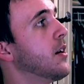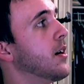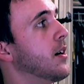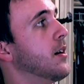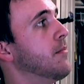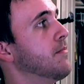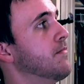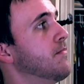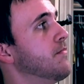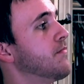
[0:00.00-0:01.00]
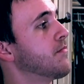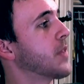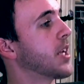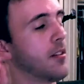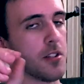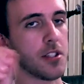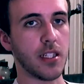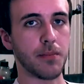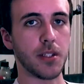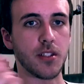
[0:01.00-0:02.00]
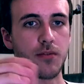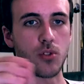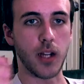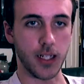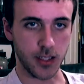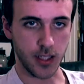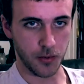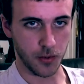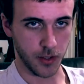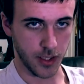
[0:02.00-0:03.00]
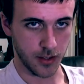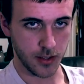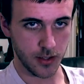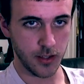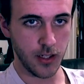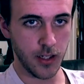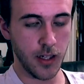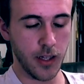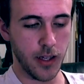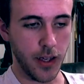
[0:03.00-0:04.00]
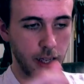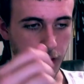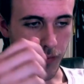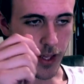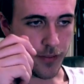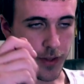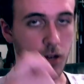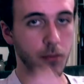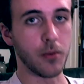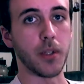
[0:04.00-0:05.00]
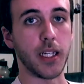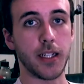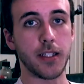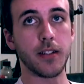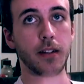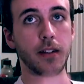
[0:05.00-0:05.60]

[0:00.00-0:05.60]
Kind of little snippets of tracks got released. And then the album leaked.